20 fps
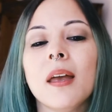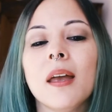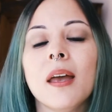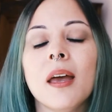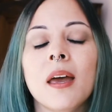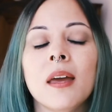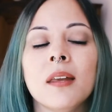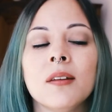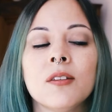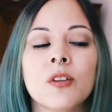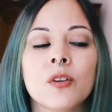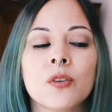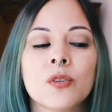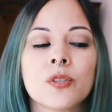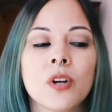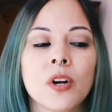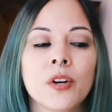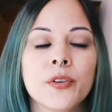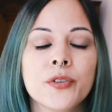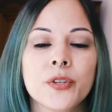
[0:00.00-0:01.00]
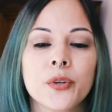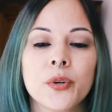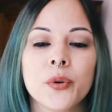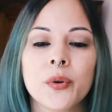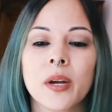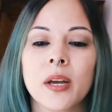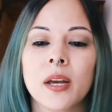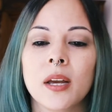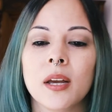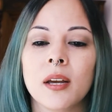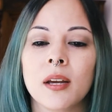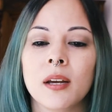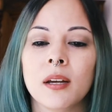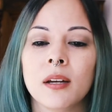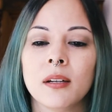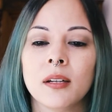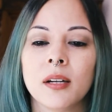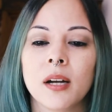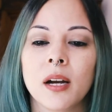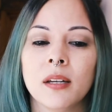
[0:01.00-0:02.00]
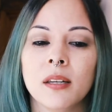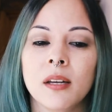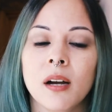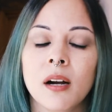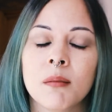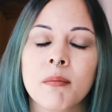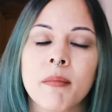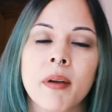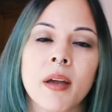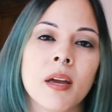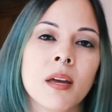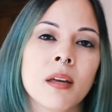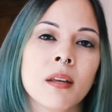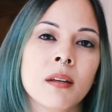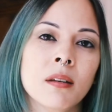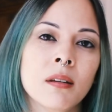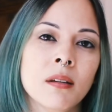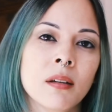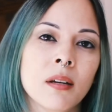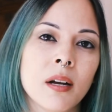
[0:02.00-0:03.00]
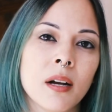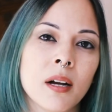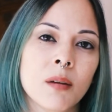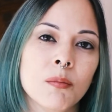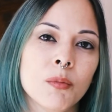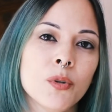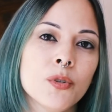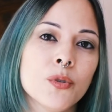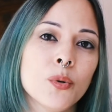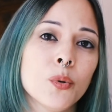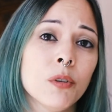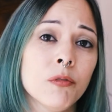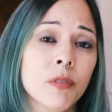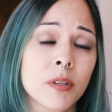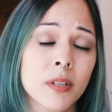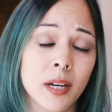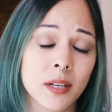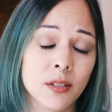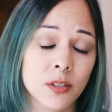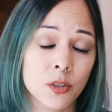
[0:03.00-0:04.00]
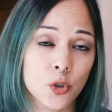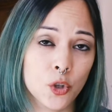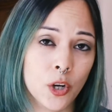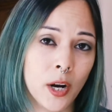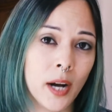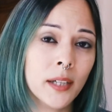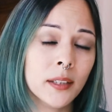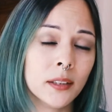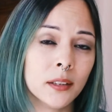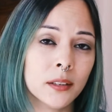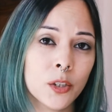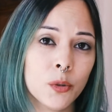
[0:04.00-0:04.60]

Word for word: And there's also a, a young man um, who's orphaned as a child,